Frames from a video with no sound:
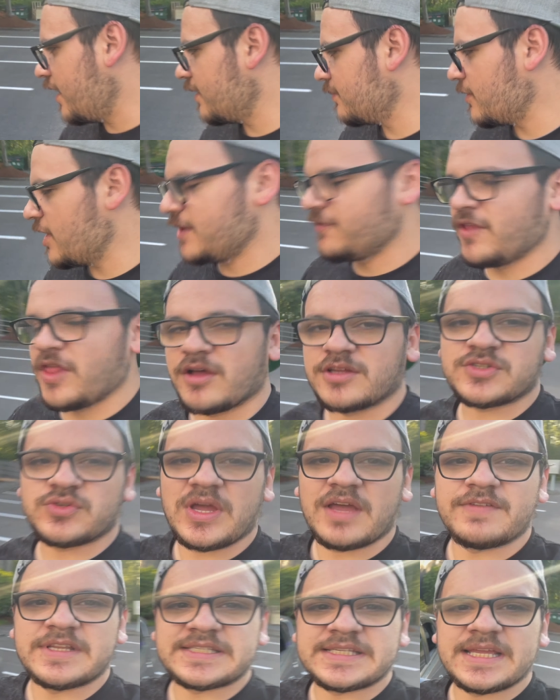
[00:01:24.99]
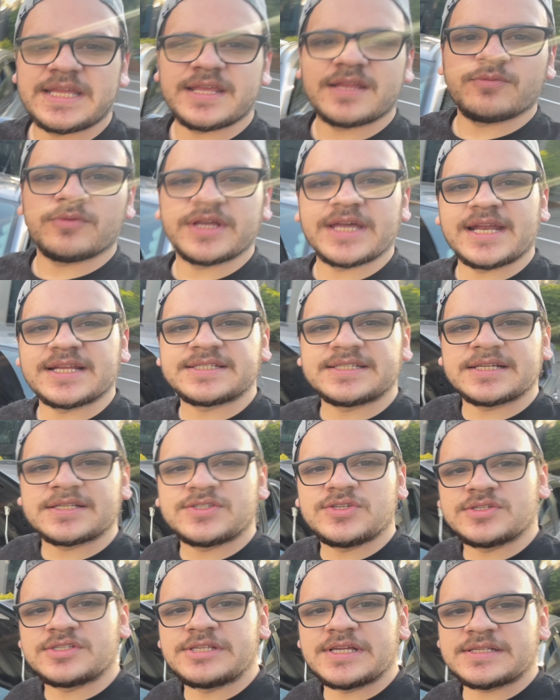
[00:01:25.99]
But for those who haven't seen it, we got a
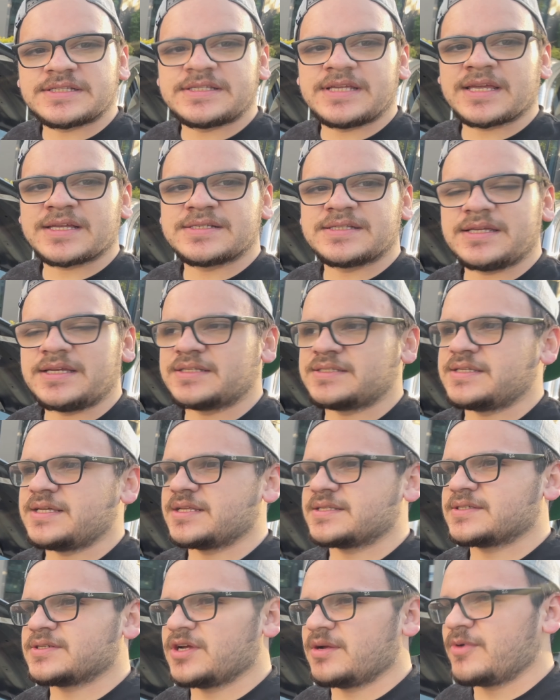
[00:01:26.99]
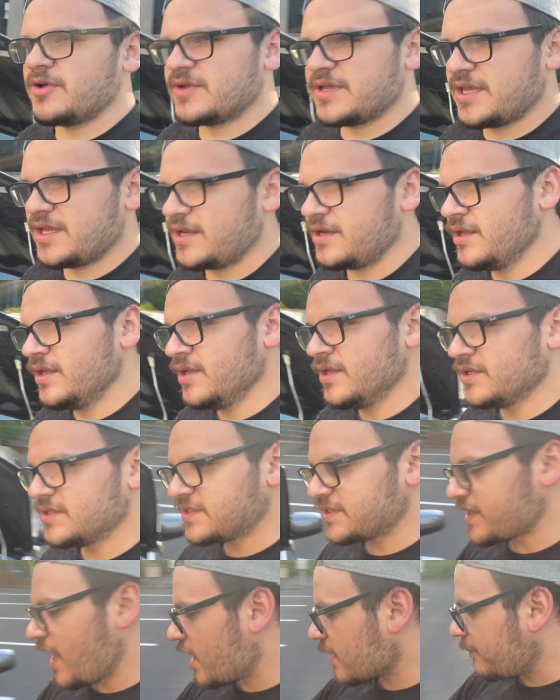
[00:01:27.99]
6266 ETS turbo kit,
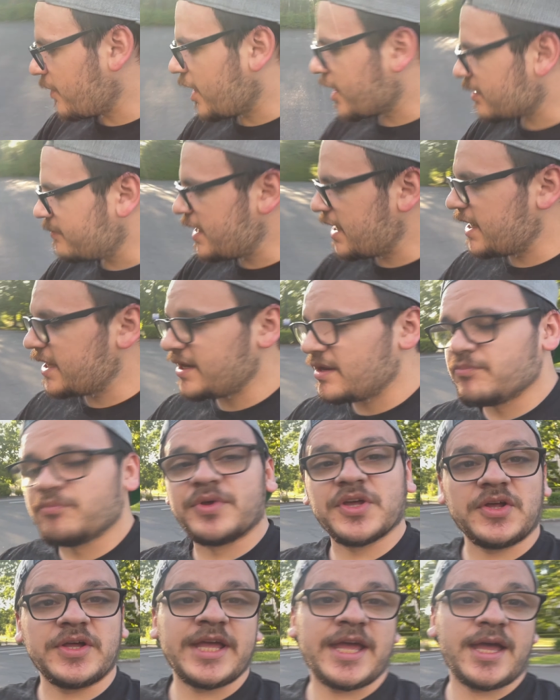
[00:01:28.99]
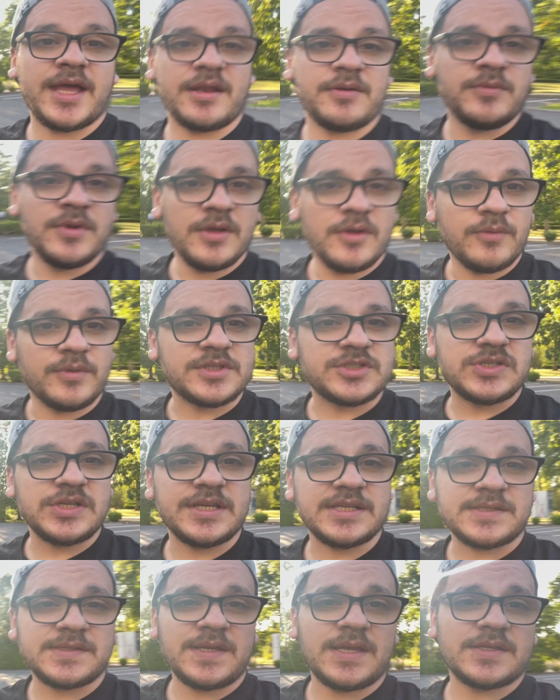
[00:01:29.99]
stock bottom end and built head with
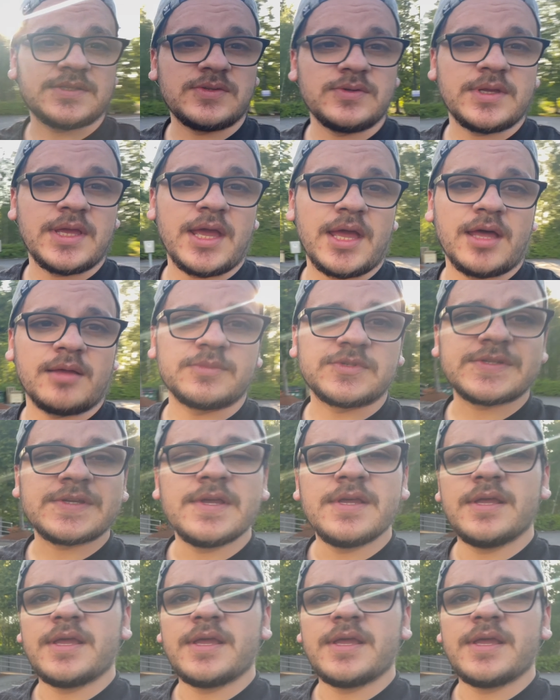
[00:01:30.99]
GSC S2 cams.